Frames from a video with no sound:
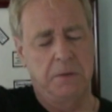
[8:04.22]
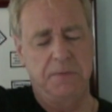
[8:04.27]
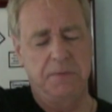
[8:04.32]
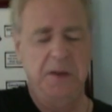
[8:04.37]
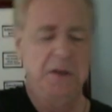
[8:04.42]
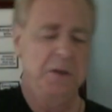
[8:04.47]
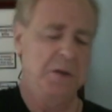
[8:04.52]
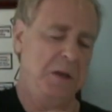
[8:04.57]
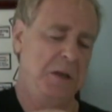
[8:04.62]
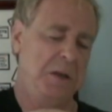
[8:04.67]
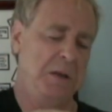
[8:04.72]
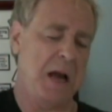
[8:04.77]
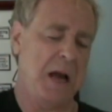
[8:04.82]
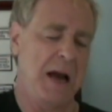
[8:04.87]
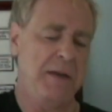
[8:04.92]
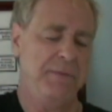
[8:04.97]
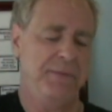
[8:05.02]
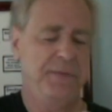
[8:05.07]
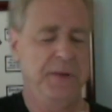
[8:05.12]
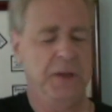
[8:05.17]
filtered,
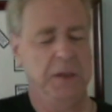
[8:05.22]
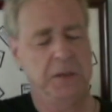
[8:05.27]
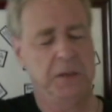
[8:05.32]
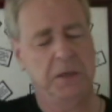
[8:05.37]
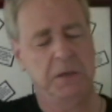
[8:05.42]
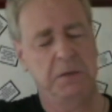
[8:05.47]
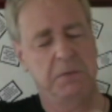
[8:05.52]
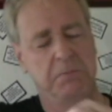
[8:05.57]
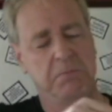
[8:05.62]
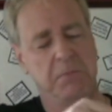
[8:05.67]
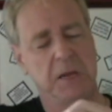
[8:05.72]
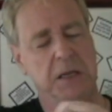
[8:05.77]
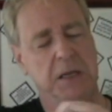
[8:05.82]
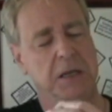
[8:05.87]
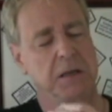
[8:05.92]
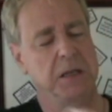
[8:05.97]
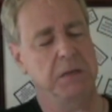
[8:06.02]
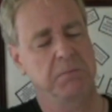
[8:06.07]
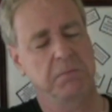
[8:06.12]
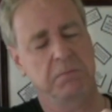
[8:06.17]
non-filtered,
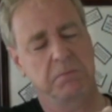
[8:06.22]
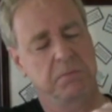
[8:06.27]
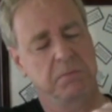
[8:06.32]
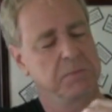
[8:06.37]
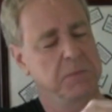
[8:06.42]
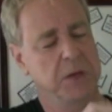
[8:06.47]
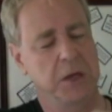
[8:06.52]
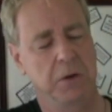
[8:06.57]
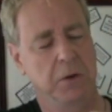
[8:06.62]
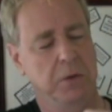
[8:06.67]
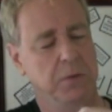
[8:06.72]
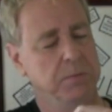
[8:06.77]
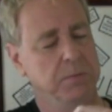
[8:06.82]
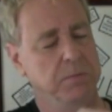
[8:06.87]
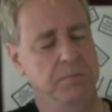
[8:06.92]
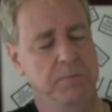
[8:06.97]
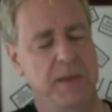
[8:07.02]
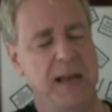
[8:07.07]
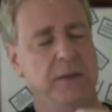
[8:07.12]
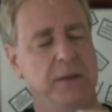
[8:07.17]
nick, you know,
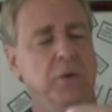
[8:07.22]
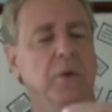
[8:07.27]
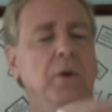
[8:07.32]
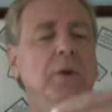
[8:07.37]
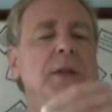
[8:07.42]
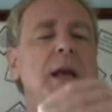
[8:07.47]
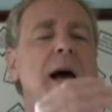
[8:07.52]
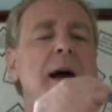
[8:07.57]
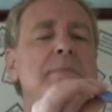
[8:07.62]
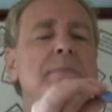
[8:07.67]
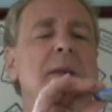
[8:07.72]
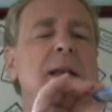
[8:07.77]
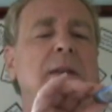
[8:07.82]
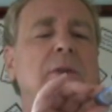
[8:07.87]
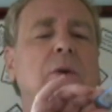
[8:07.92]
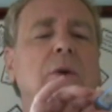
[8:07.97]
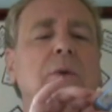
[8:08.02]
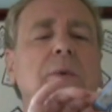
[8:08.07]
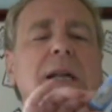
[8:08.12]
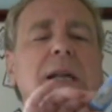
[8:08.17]
menthol,
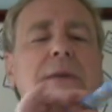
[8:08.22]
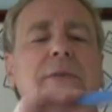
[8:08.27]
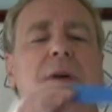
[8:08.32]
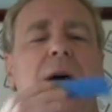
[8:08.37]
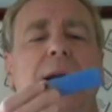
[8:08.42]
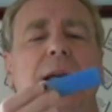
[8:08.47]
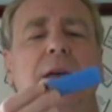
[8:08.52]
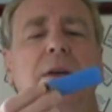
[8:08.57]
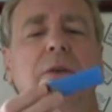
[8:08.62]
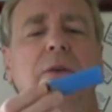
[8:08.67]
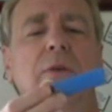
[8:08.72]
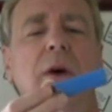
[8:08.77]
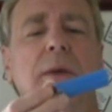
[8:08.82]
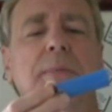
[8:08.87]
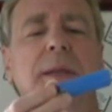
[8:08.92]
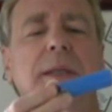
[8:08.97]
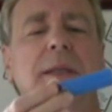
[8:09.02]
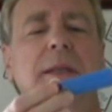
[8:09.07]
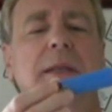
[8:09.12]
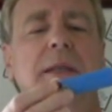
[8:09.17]
non-menthol, whatever I could
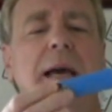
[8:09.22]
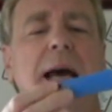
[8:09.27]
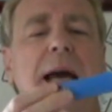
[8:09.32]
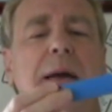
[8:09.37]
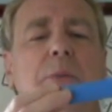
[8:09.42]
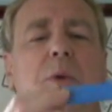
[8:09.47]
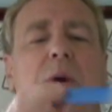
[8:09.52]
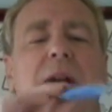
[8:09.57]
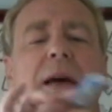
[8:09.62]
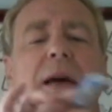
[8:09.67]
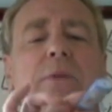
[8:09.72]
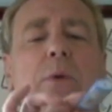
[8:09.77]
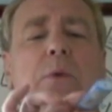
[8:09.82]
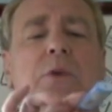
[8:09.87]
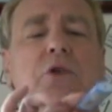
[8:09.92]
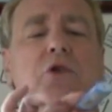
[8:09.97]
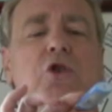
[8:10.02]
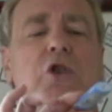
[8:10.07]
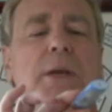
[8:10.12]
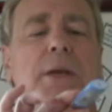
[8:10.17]
grub at the time, whatever
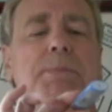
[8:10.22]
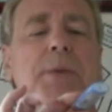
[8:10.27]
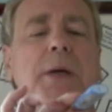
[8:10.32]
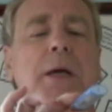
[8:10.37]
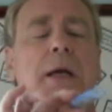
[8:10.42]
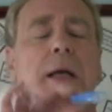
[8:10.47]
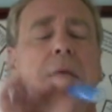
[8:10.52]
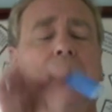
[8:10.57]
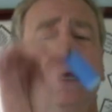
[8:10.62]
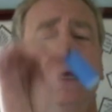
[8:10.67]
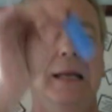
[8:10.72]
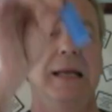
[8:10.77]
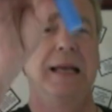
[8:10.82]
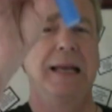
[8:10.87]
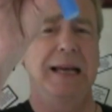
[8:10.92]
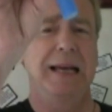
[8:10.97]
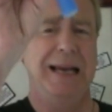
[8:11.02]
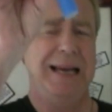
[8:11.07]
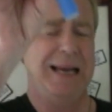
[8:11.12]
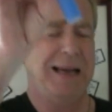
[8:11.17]
was cheaper.
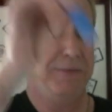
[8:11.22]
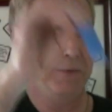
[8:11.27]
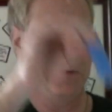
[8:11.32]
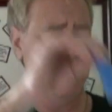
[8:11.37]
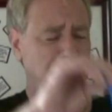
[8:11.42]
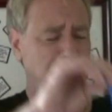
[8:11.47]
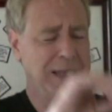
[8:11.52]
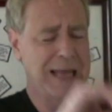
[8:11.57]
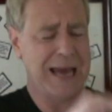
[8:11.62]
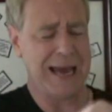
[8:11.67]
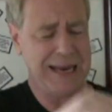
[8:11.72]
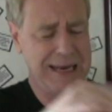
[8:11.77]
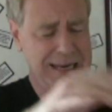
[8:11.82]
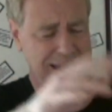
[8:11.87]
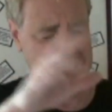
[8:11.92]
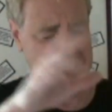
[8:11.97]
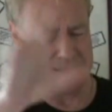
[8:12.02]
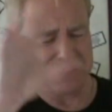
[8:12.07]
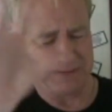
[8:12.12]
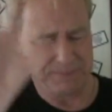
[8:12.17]
I have old
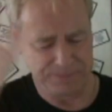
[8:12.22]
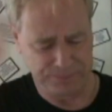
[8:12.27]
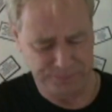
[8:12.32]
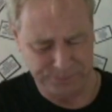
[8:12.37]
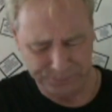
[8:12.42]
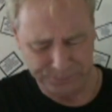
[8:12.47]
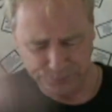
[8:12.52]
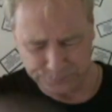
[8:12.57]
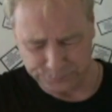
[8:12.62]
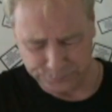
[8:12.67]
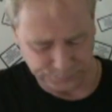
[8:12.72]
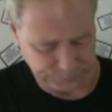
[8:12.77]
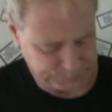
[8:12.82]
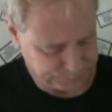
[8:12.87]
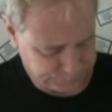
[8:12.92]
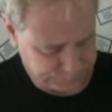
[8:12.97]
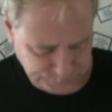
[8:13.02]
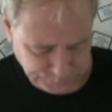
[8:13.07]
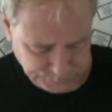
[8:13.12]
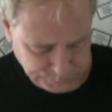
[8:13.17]
lighters.
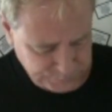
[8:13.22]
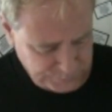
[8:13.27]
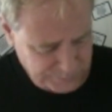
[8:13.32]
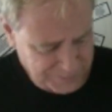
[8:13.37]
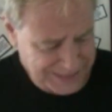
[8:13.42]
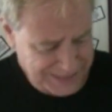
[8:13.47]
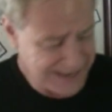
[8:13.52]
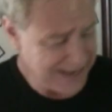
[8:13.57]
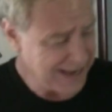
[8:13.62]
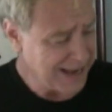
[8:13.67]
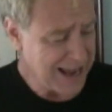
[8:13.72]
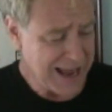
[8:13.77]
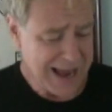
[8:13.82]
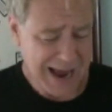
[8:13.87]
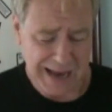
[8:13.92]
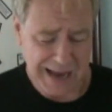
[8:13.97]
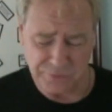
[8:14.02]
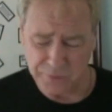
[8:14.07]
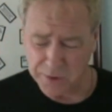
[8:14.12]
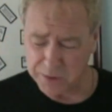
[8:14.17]

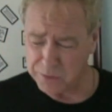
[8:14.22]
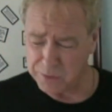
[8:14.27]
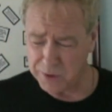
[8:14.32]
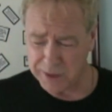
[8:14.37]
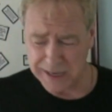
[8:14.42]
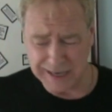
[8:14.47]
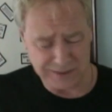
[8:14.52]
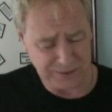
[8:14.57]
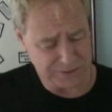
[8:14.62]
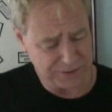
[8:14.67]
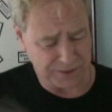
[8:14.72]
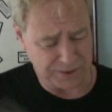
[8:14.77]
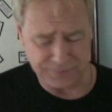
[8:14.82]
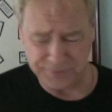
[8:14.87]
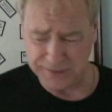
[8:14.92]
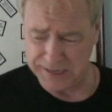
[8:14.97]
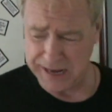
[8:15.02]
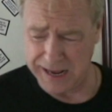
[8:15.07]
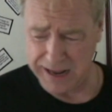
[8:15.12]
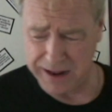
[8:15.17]
I throw all that
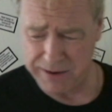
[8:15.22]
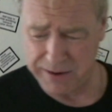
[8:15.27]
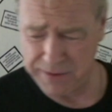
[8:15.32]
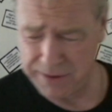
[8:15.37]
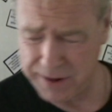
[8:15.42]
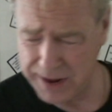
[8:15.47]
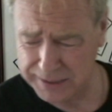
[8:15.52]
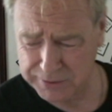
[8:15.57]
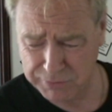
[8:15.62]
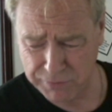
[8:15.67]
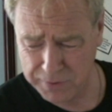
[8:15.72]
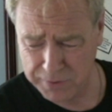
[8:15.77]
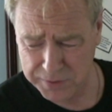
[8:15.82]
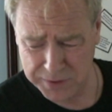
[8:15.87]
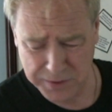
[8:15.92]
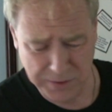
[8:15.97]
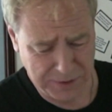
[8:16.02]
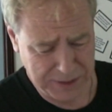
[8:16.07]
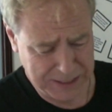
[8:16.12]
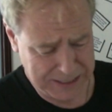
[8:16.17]
stuff in there. I throw
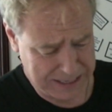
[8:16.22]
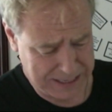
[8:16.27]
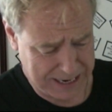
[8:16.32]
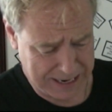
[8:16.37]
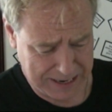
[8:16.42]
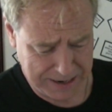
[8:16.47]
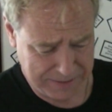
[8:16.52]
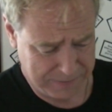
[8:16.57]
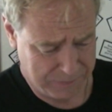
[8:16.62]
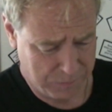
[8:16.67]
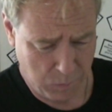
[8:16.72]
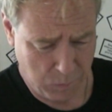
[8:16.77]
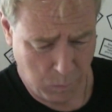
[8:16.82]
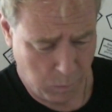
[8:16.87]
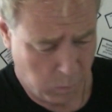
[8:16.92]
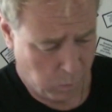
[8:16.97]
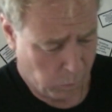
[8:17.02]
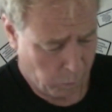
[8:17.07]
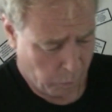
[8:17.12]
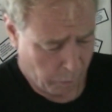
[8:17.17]
it all in there.
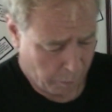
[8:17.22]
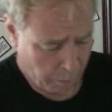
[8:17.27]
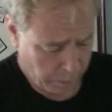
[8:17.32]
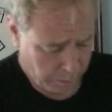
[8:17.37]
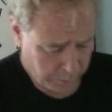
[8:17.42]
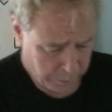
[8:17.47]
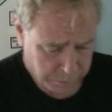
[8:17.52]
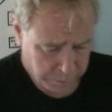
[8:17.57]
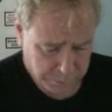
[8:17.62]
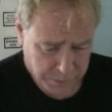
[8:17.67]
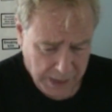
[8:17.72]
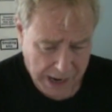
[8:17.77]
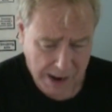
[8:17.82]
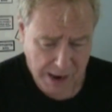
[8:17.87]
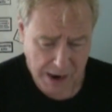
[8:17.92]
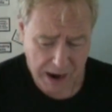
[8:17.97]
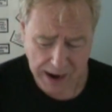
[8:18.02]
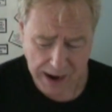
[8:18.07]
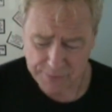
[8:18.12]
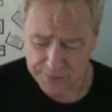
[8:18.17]

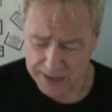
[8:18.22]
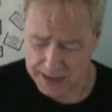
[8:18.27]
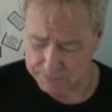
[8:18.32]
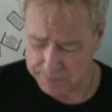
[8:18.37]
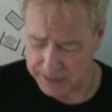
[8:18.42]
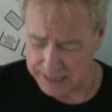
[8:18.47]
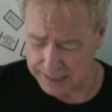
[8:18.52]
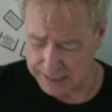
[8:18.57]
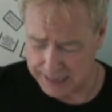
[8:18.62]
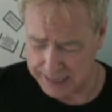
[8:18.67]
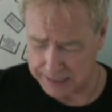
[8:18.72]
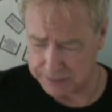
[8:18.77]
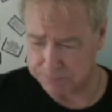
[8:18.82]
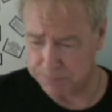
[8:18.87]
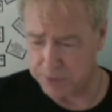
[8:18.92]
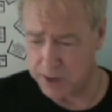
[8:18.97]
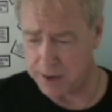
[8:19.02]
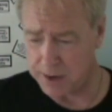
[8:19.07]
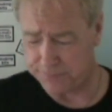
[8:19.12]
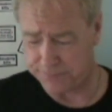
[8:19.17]
Now, I've had my
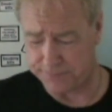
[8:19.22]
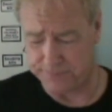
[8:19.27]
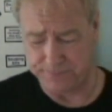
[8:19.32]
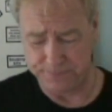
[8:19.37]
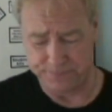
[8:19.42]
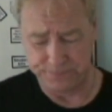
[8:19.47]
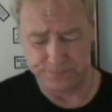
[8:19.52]
last puff.